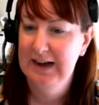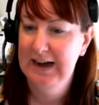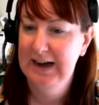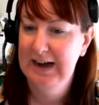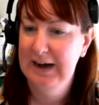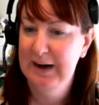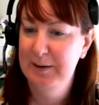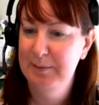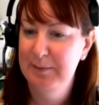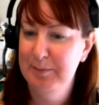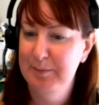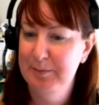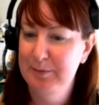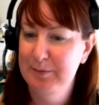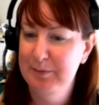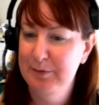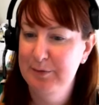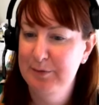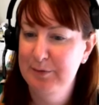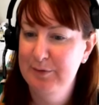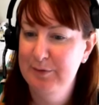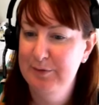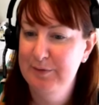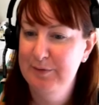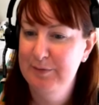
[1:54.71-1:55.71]
The
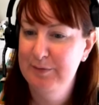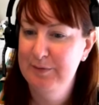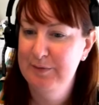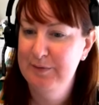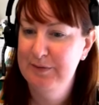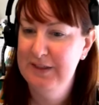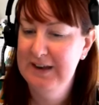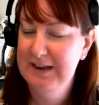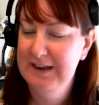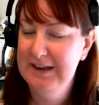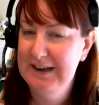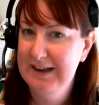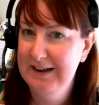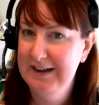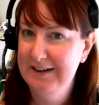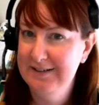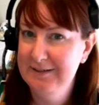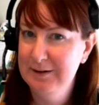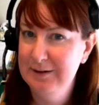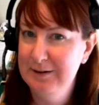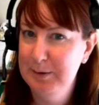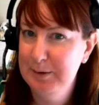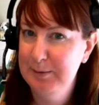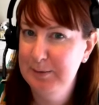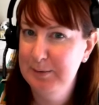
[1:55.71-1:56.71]
next
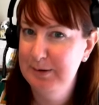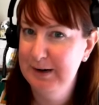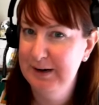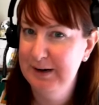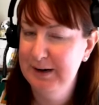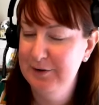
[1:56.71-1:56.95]
topic we're